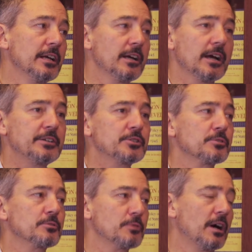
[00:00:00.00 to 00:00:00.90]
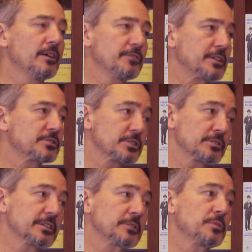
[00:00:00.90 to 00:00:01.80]
and you're arriving
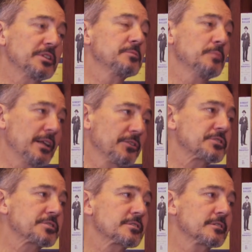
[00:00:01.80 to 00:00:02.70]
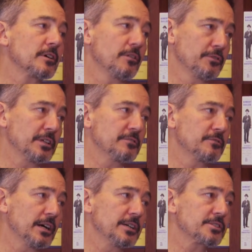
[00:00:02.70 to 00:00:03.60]
certainly within months of the
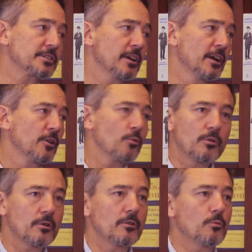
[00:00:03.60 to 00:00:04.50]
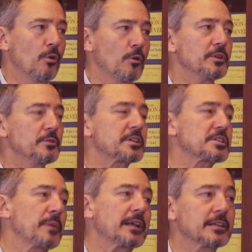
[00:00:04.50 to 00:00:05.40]
invasion. What were you
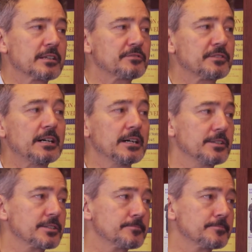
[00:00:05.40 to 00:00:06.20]
expecting to find?